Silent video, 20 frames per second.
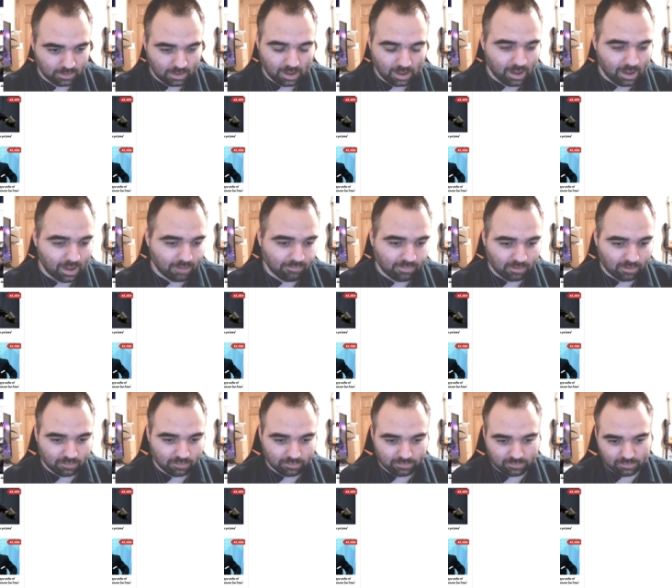I've
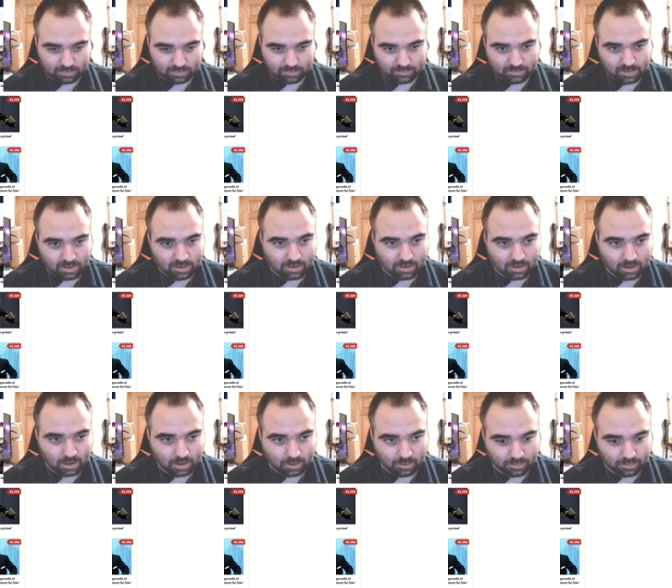never seen
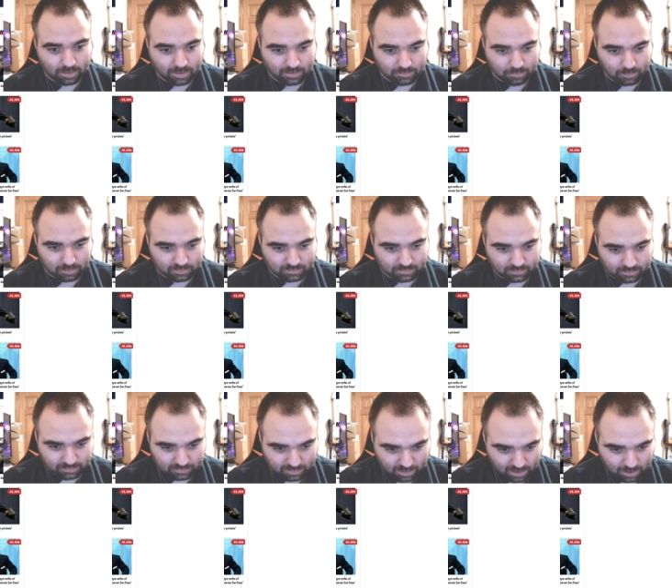as much of a
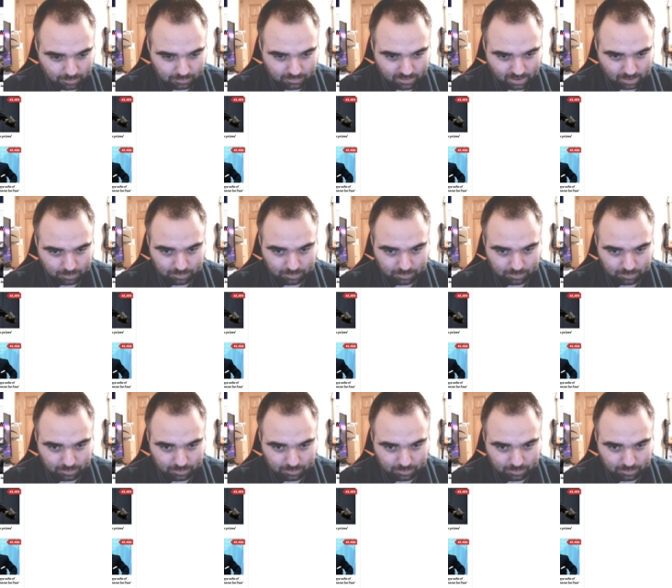scam job,